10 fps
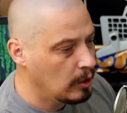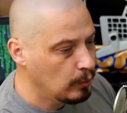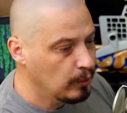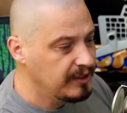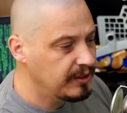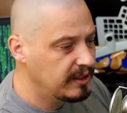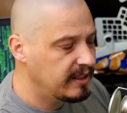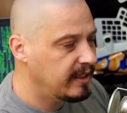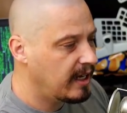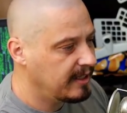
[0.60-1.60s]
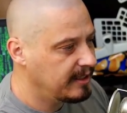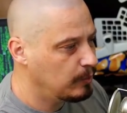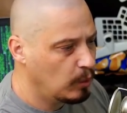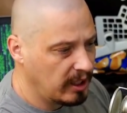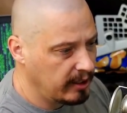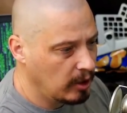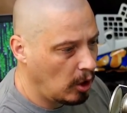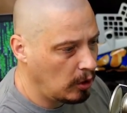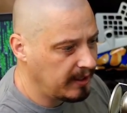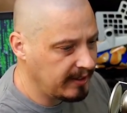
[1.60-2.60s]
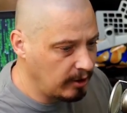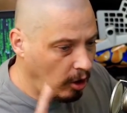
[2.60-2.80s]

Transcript: Recently, I did what I called an